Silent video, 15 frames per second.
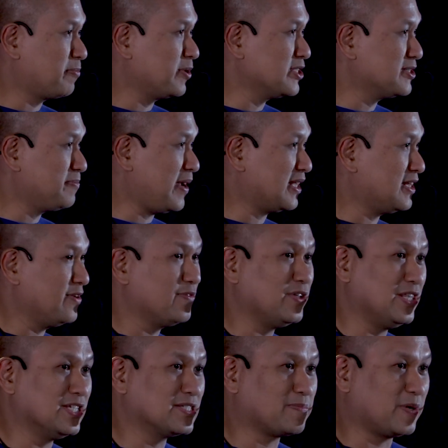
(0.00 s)
perspective on
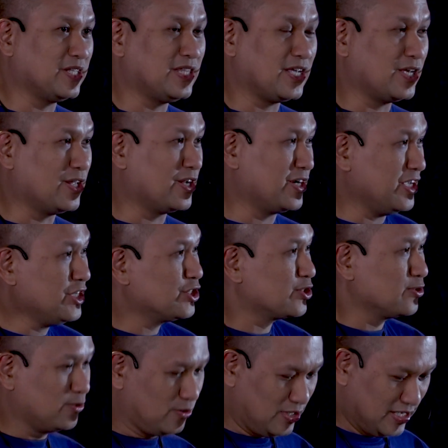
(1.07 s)
this particular
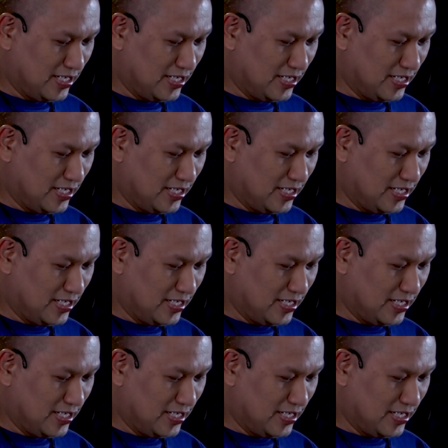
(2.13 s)
issue.